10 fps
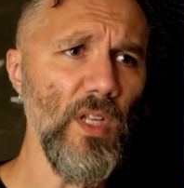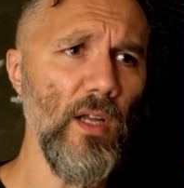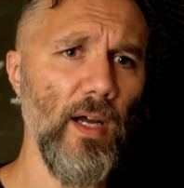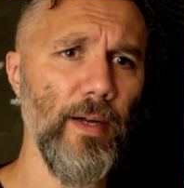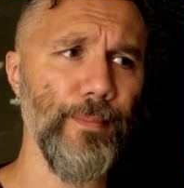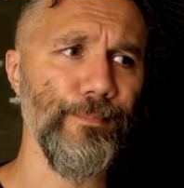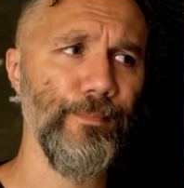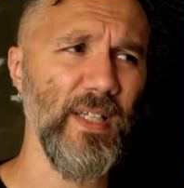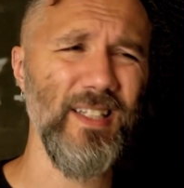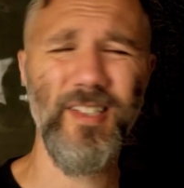It
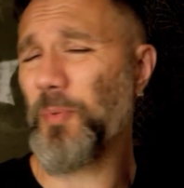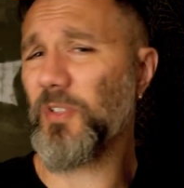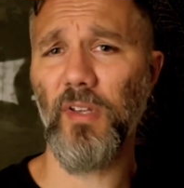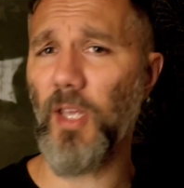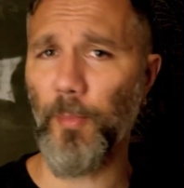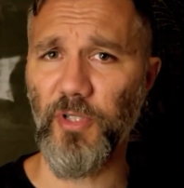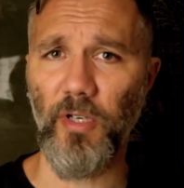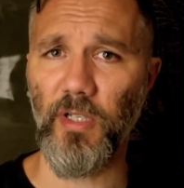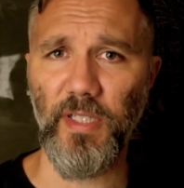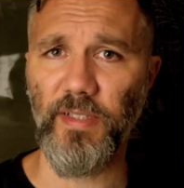ends up
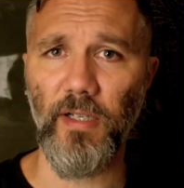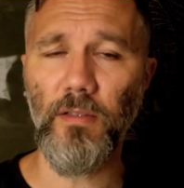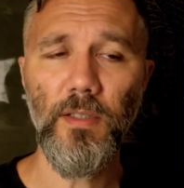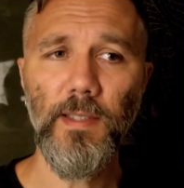obscuring detail.